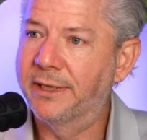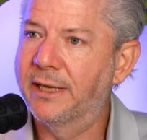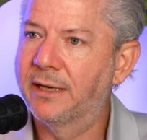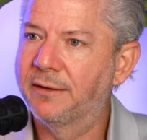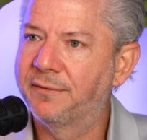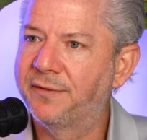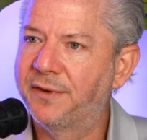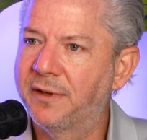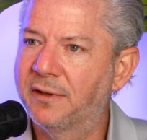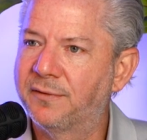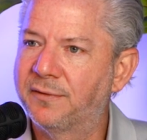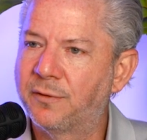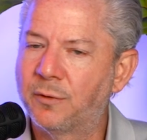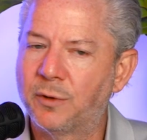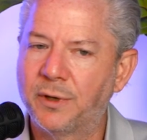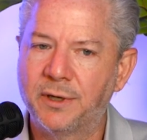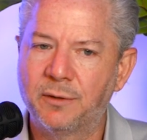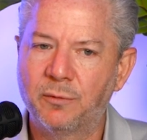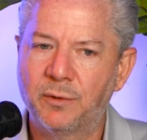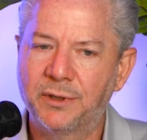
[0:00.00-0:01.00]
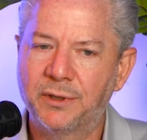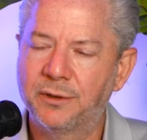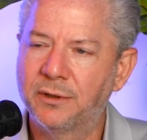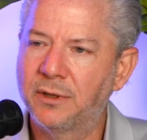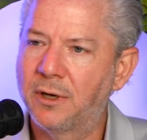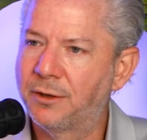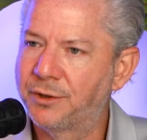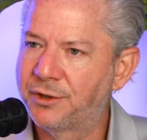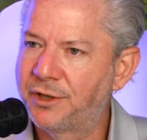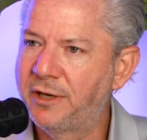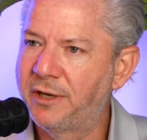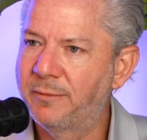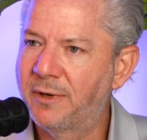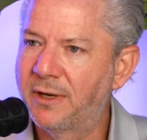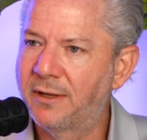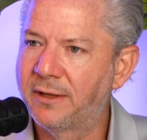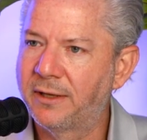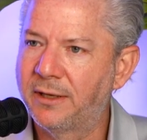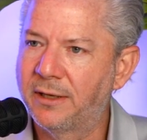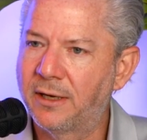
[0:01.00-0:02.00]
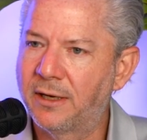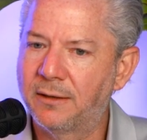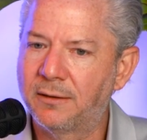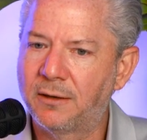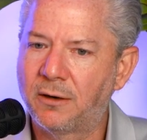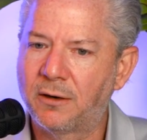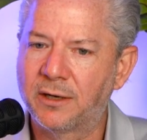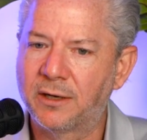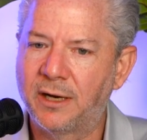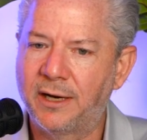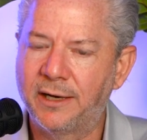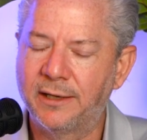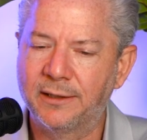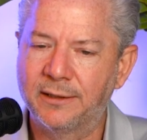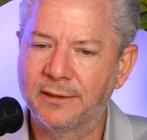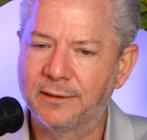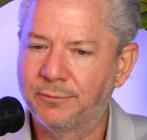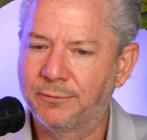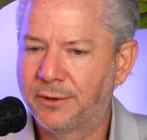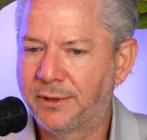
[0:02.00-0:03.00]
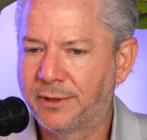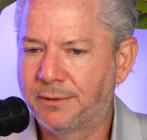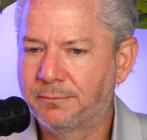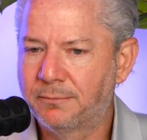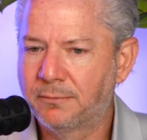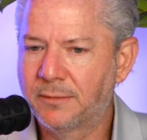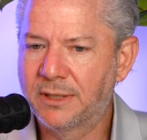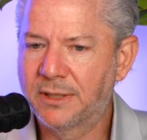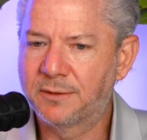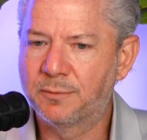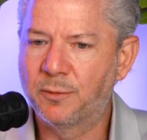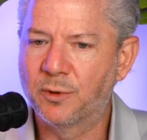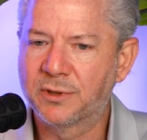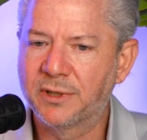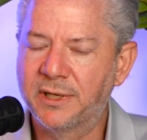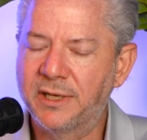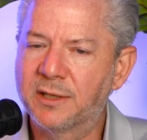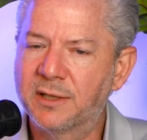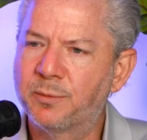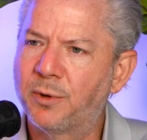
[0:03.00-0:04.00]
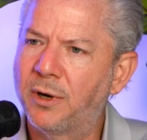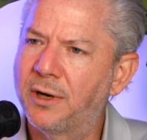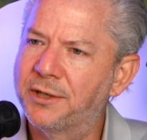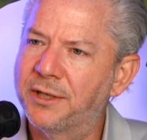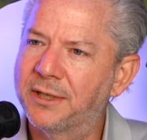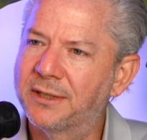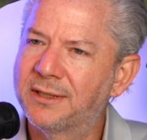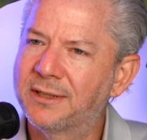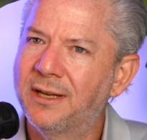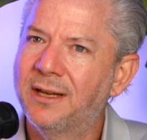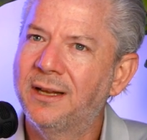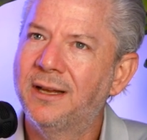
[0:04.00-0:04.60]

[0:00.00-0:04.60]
get a feel for it. Went to Naoshima, the art island, where it's mostly his projects.